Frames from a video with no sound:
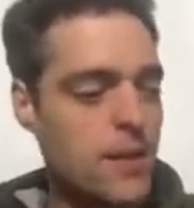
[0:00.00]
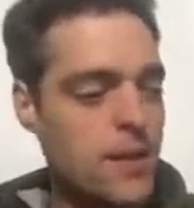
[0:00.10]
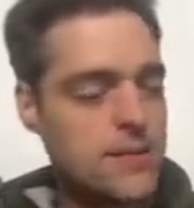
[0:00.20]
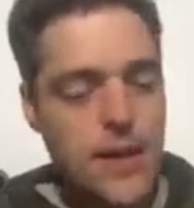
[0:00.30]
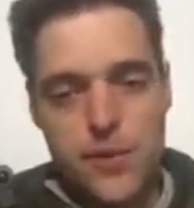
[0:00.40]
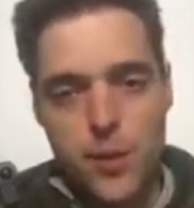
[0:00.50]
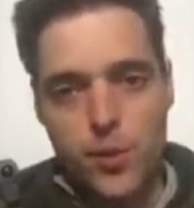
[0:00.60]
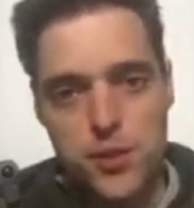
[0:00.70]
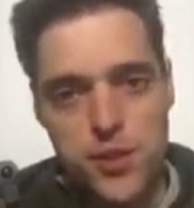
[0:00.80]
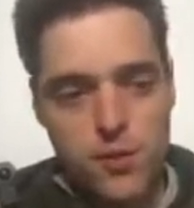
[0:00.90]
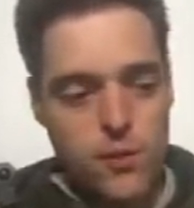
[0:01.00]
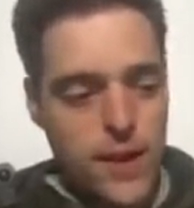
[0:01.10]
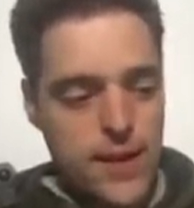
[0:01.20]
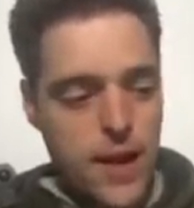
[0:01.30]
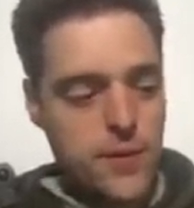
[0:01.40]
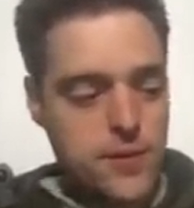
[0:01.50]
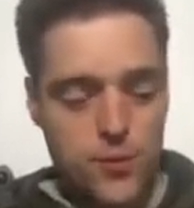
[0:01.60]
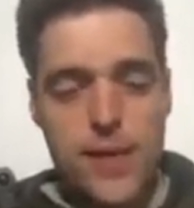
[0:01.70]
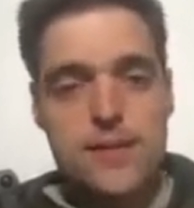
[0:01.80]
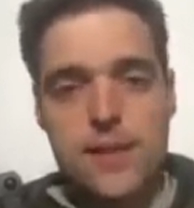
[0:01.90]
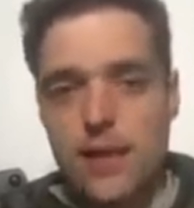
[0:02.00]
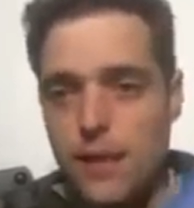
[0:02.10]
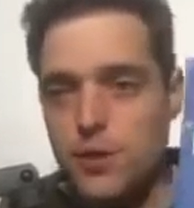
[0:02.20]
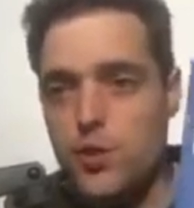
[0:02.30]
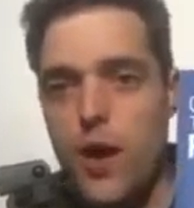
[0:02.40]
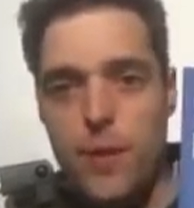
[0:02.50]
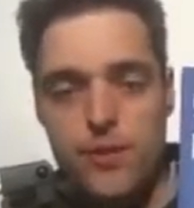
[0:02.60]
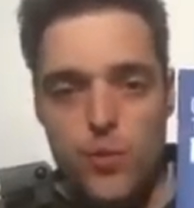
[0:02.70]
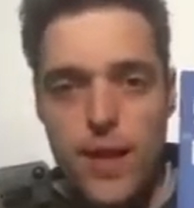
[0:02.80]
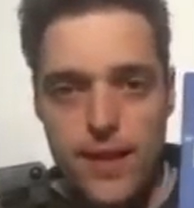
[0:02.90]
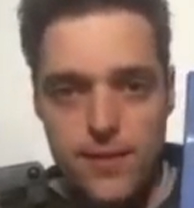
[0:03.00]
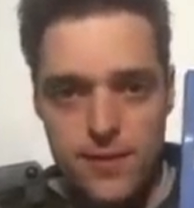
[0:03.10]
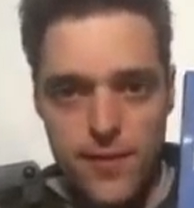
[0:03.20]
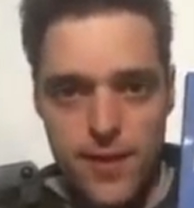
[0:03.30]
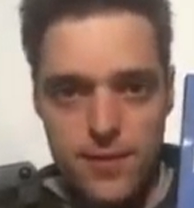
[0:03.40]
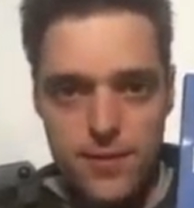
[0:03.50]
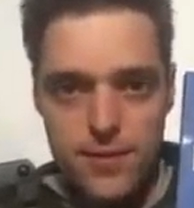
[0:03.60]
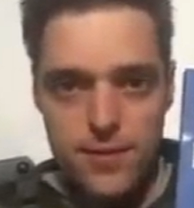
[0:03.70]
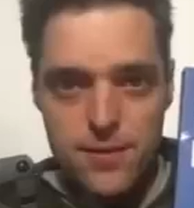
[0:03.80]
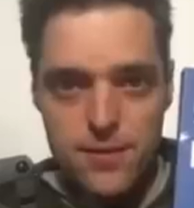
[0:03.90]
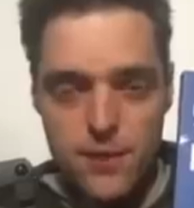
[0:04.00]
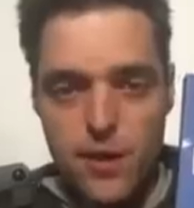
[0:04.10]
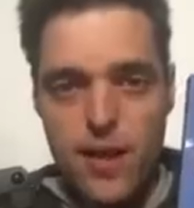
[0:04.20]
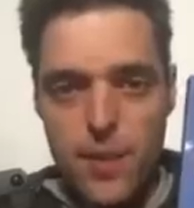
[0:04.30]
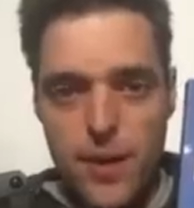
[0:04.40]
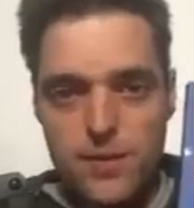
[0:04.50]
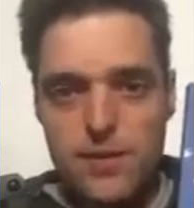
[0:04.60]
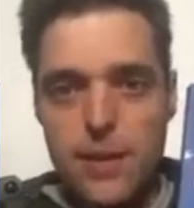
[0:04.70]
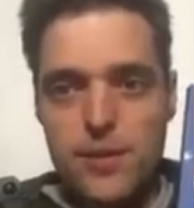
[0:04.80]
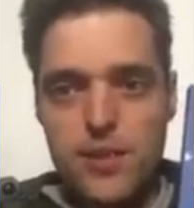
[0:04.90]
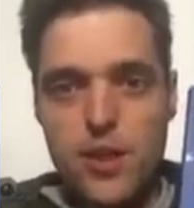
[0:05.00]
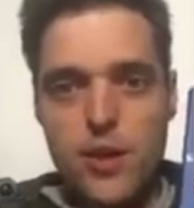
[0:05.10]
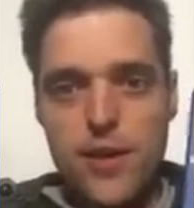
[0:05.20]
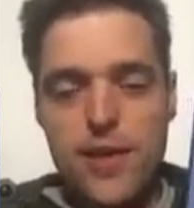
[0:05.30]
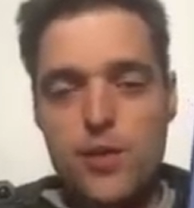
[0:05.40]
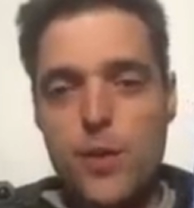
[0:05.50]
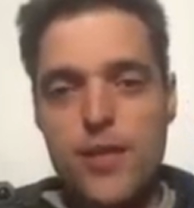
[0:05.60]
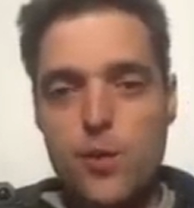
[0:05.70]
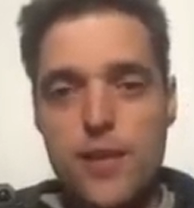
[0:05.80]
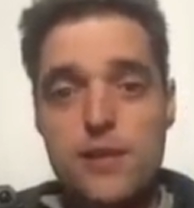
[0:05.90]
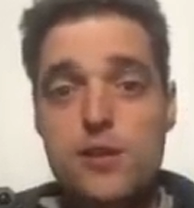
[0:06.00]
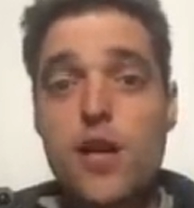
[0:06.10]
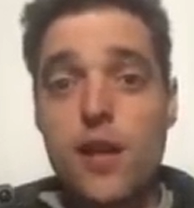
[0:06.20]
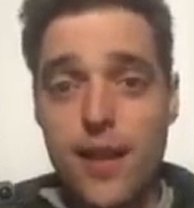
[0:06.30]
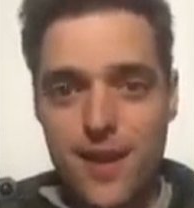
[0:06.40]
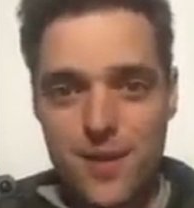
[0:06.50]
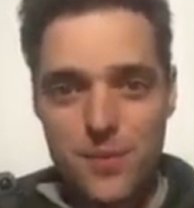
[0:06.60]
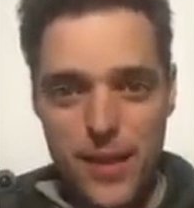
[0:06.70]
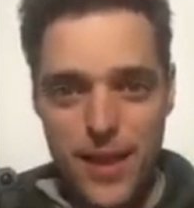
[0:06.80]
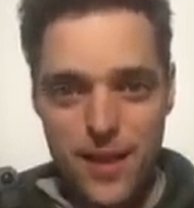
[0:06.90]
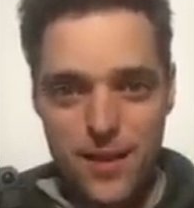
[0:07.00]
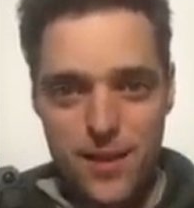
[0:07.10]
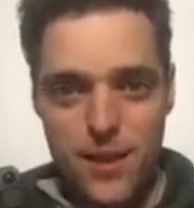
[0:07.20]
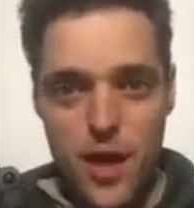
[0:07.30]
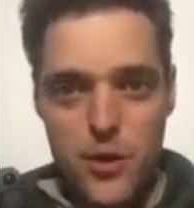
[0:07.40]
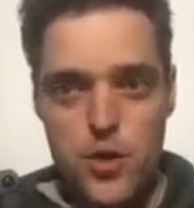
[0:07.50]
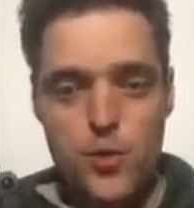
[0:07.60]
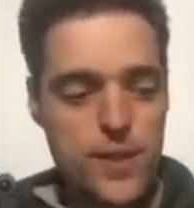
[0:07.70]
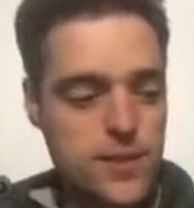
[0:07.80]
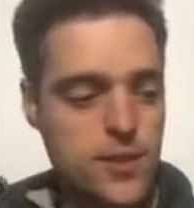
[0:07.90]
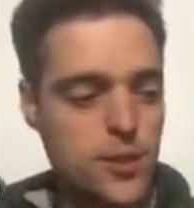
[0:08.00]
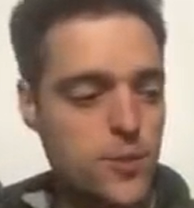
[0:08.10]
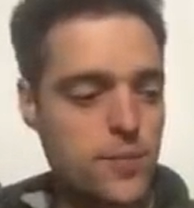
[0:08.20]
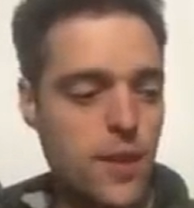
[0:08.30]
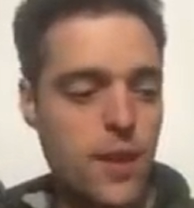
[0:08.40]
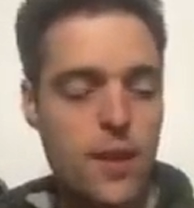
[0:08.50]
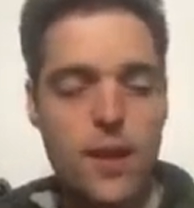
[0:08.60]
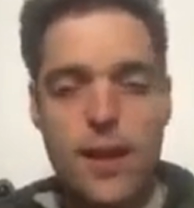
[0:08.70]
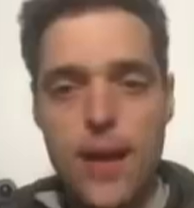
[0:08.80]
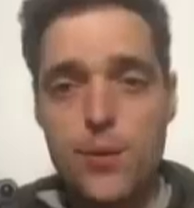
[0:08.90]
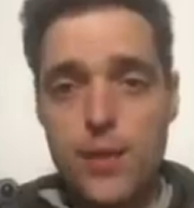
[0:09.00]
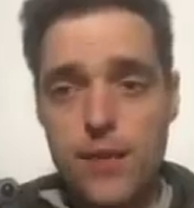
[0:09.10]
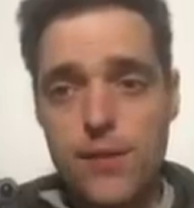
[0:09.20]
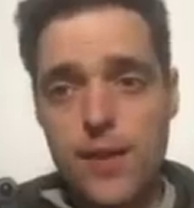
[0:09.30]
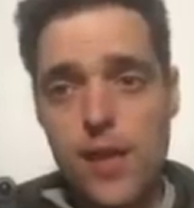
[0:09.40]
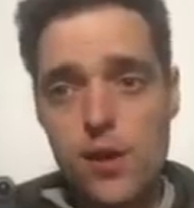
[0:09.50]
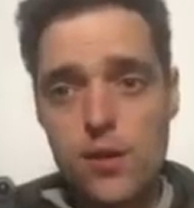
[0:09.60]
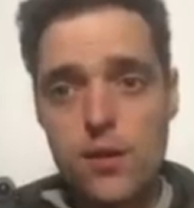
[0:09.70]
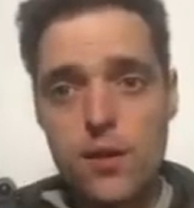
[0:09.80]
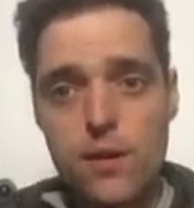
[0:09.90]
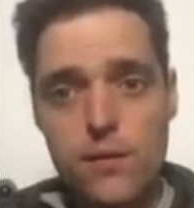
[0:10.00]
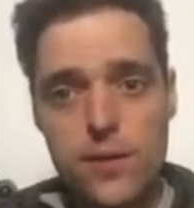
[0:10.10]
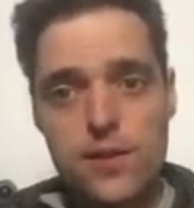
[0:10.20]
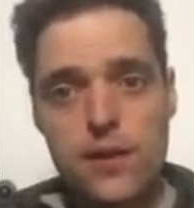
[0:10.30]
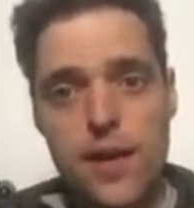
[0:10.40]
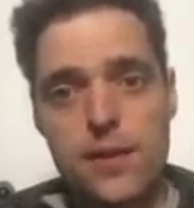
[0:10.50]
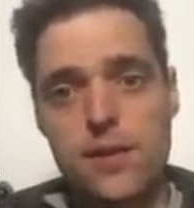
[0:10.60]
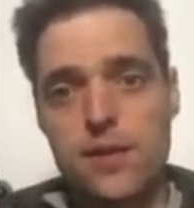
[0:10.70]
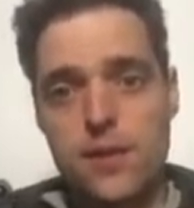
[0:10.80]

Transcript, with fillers: is out there pushing right now. There's a reason Klaus Schwab is running this event, talking about cybersecurity in twenty twenty suddenly being a new risk to you. And I will leave it here for tonight,